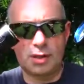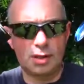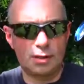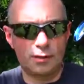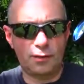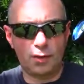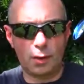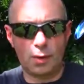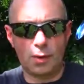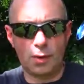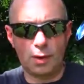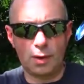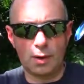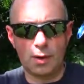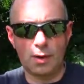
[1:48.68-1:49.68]

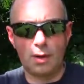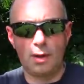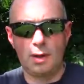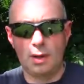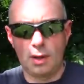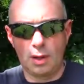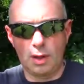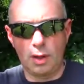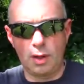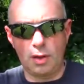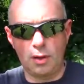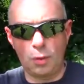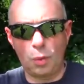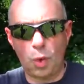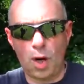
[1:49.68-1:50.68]
for
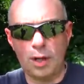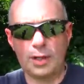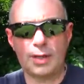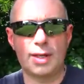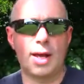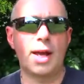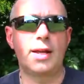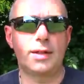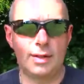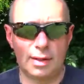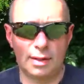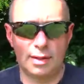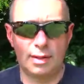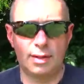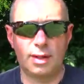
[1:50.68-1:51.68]
the one
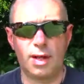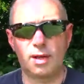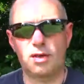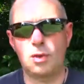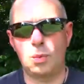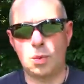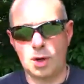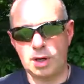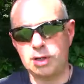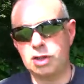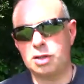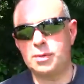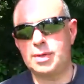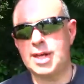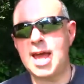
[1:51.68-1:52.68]
light, like the one
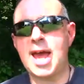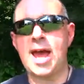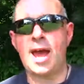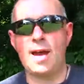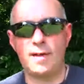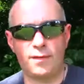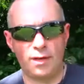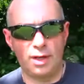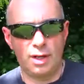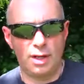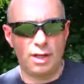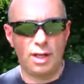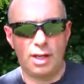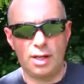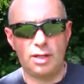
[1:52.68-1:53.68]
you would have
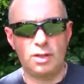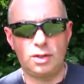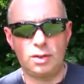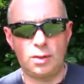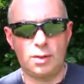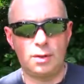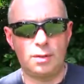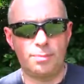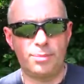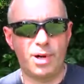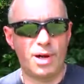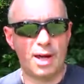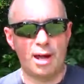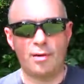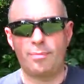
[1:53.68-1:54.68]
in your
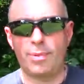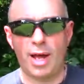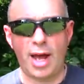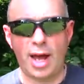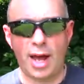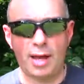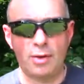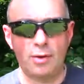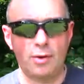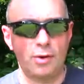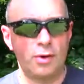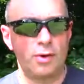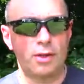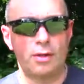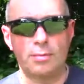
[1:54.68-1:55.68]
bug out bag
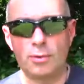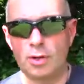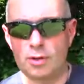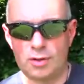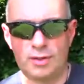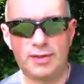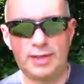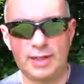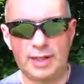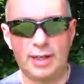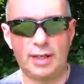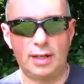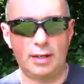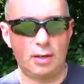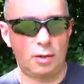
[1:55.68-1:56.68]
or your emergency
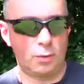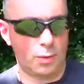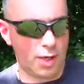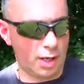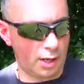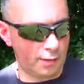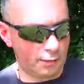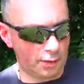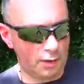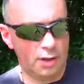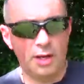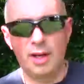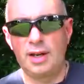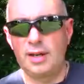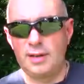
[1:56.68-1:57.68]
kit or whatever.
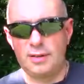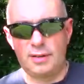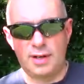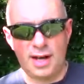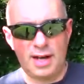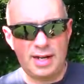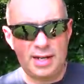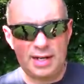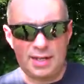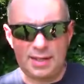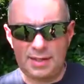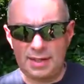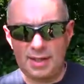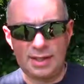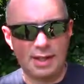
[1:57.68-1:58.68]
They're not
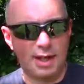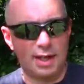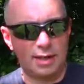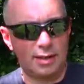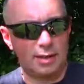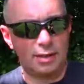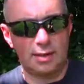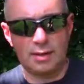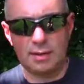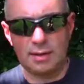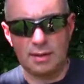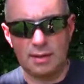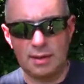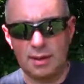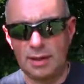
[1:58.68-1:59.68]
EDC lights.
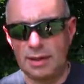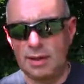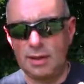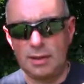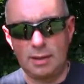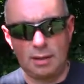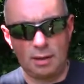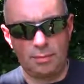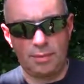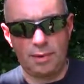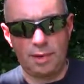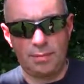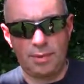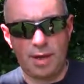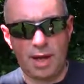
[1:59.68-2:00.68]
They're
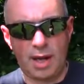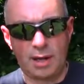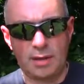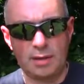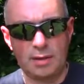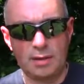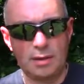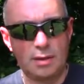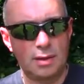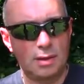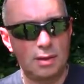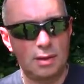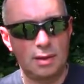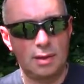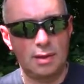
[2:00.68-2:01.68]
pretty big
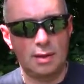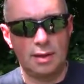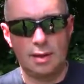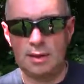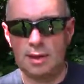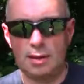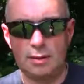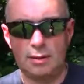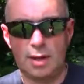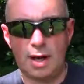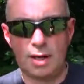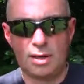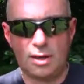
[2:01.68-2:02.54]
and they do not